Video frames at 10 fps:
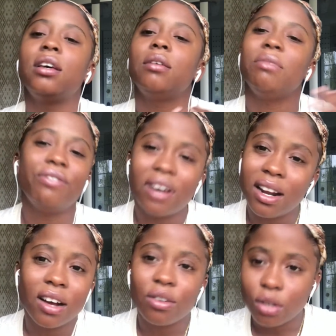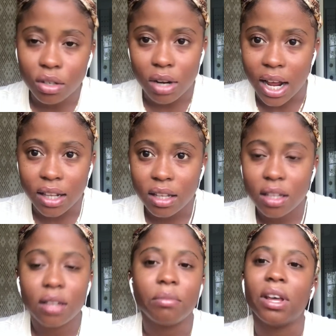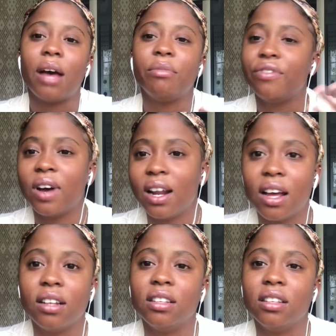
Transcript: My father couldn't do that. My father